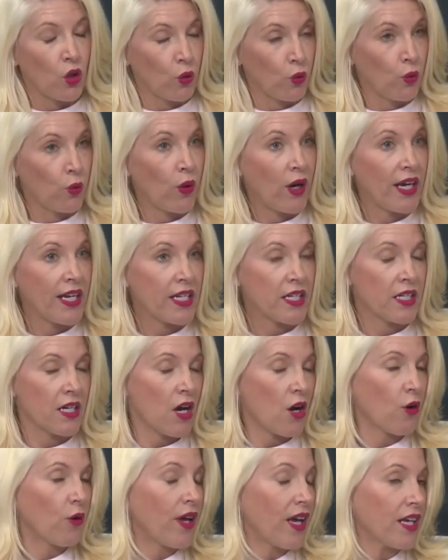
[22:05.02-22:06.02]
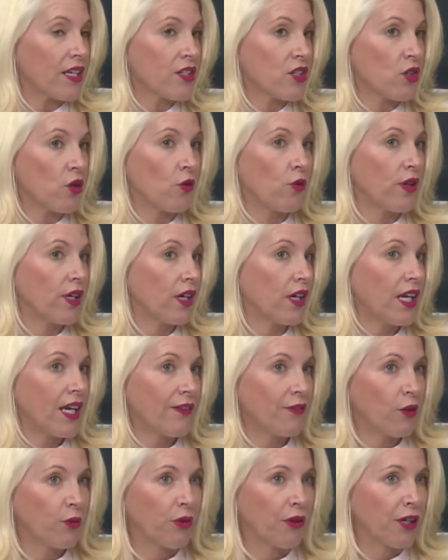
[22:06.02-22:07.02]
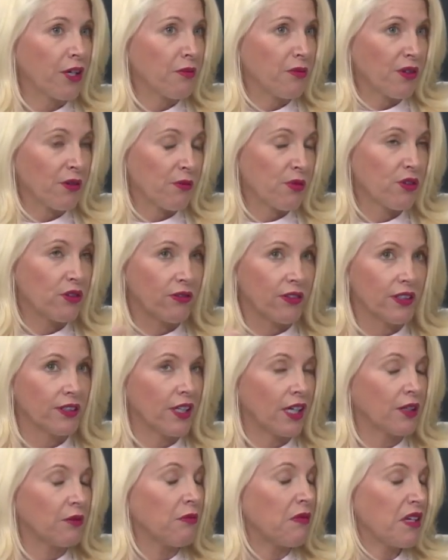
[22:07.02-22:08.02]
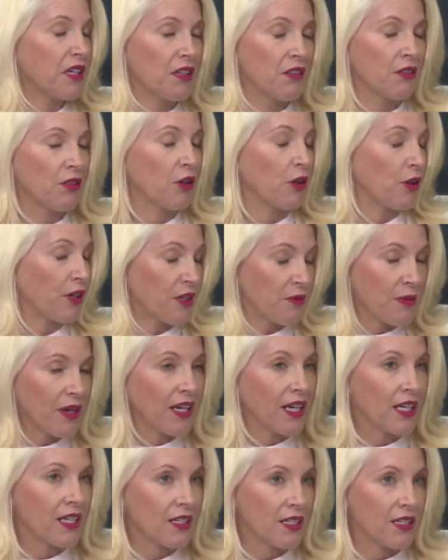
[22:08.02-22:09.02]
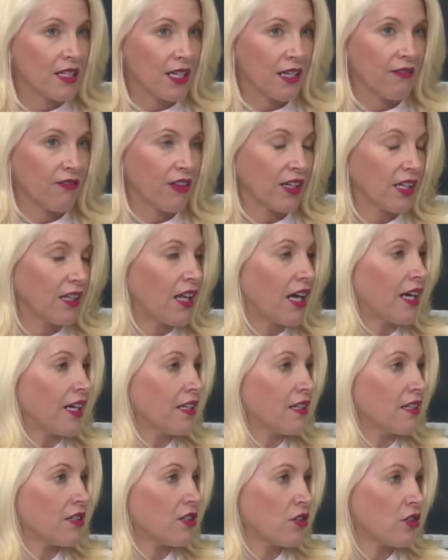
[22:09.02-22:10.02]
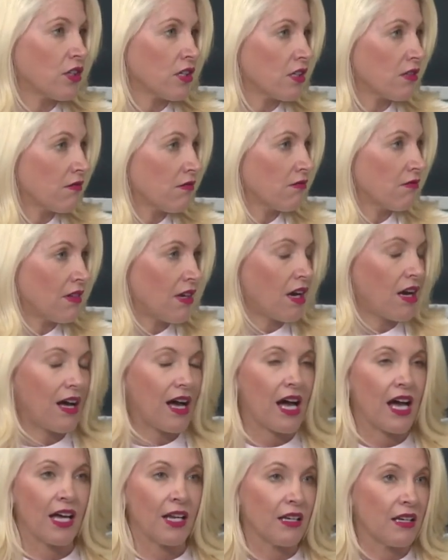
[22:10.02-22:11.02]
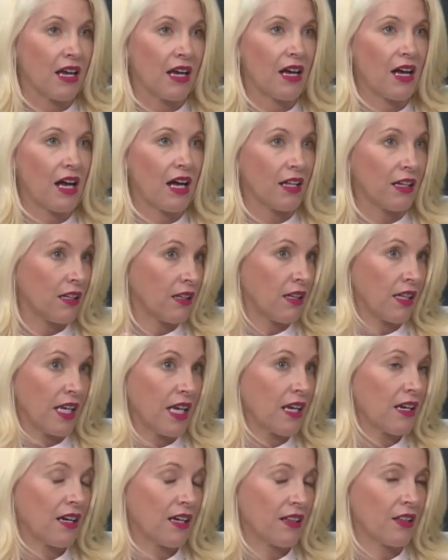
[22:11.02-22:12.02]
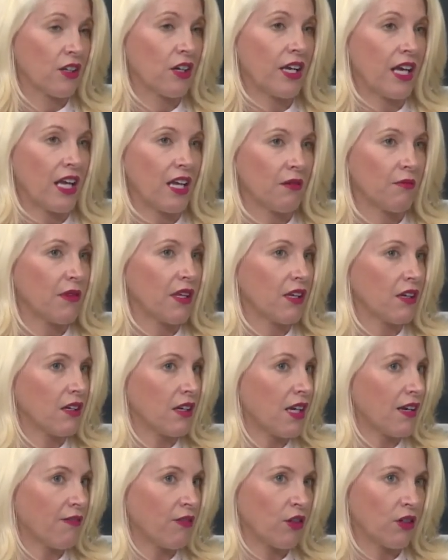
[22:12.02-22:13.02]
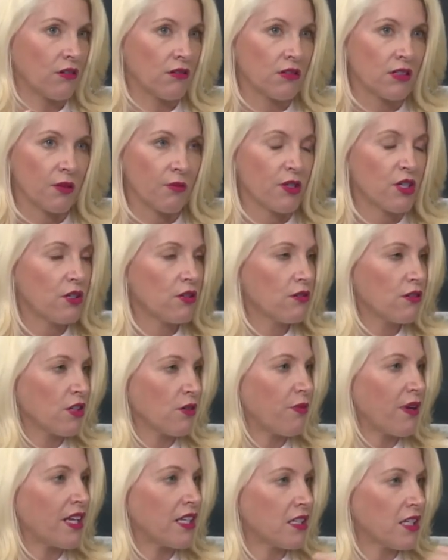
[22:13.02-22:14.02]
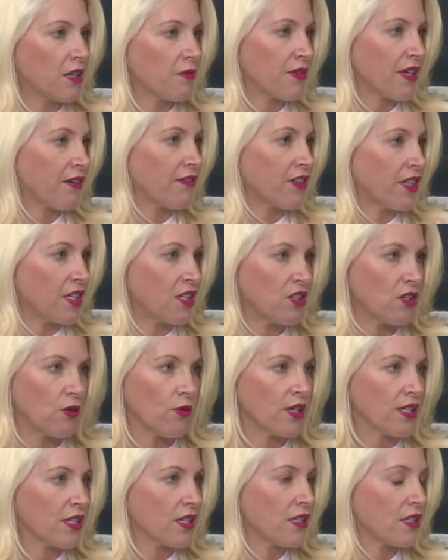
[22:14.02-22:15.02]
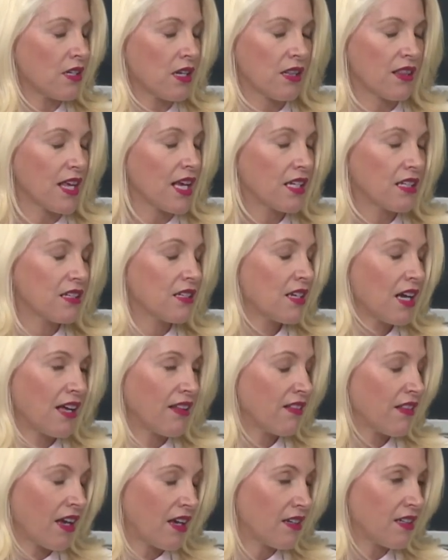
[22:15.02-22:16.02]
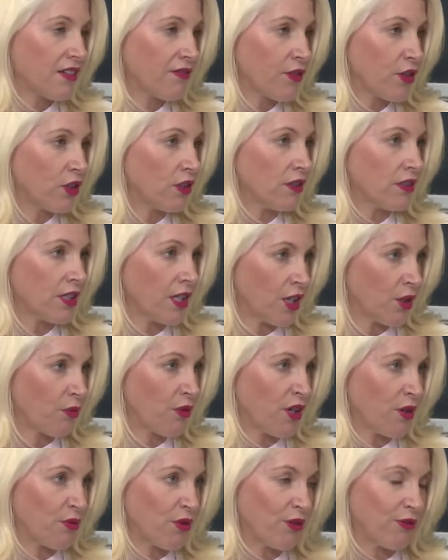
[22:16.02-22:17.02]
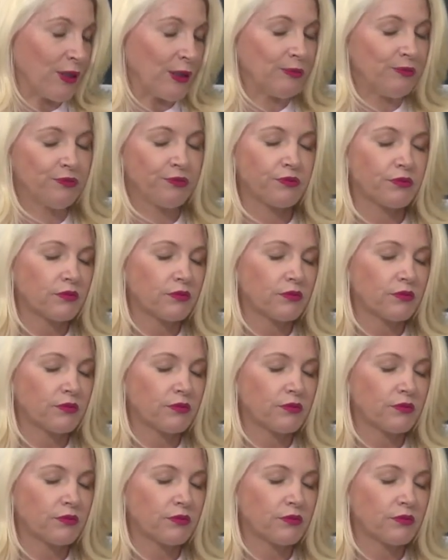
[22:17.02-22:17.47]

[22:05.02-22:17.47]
Right. Okay. So we could have a pre-approval done in thirty minutes if the client's just on on the on their game. They could have their W twos, their pay stubs, everything to us. It's that's not that difficult to get a pre-approval.